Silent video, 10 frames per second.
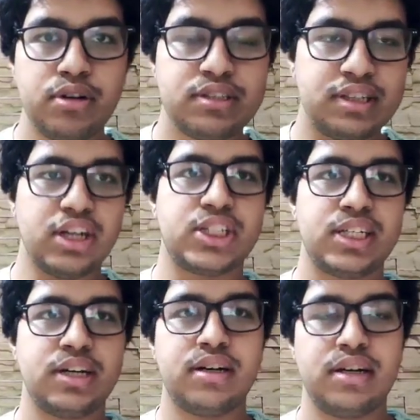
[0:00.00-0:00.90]
search
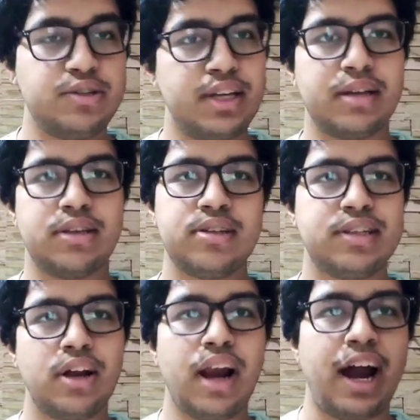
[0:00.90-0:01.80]
using. So these
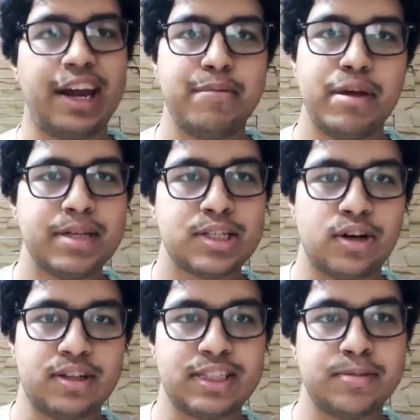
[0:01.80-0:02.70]
are RDBMS
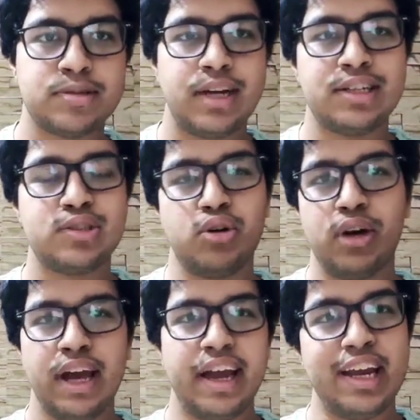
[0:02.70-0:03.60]
concepts, right?
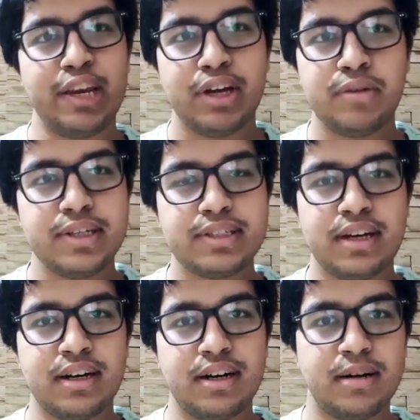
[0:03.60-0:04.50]
So anyone who is
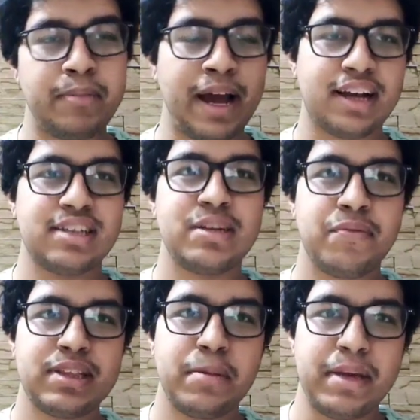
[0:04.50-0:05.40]
accustomed
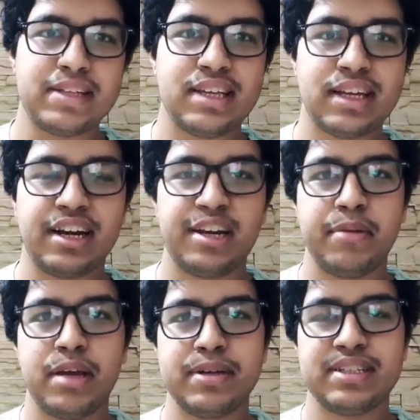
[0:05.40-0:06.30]
with the basic
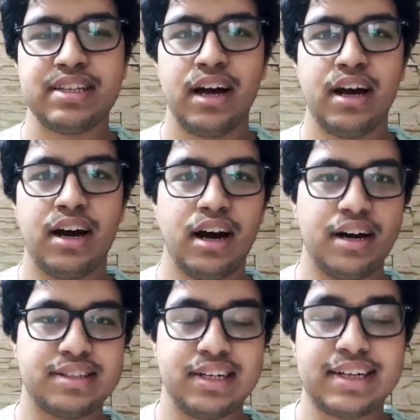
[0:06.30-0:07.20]
RDBMS
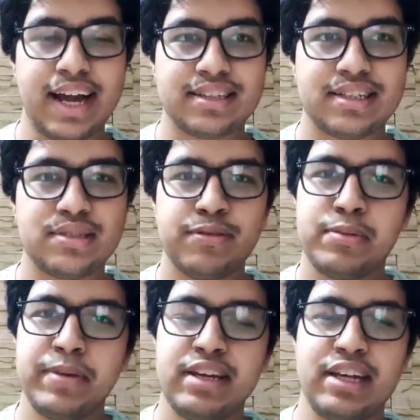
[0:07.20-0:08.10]
syntaxes
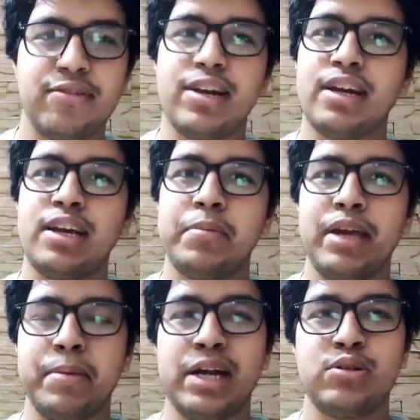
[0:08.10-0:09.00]
would be definitely
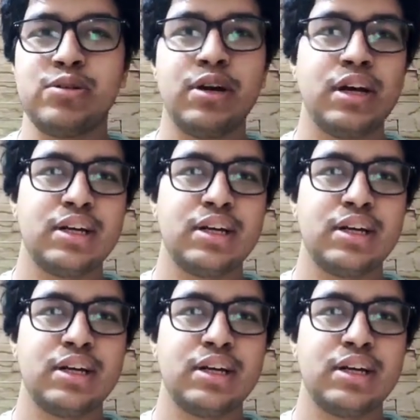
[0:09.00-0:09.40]
be able to